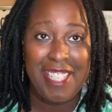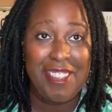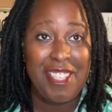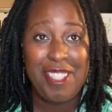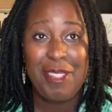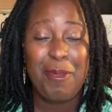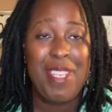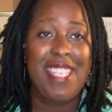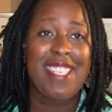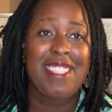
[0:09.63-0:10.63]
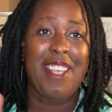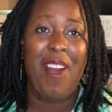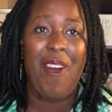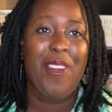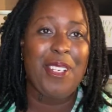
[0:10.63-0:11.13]
And this week is
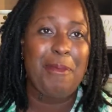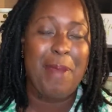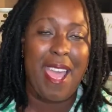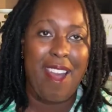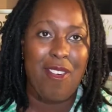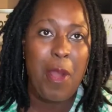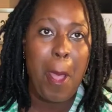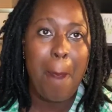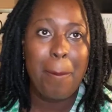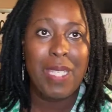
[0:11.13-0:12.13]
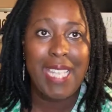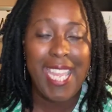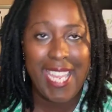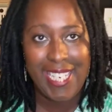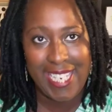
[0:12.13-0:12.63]
all about
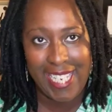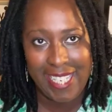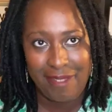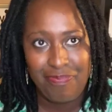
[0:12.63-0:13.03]
planning.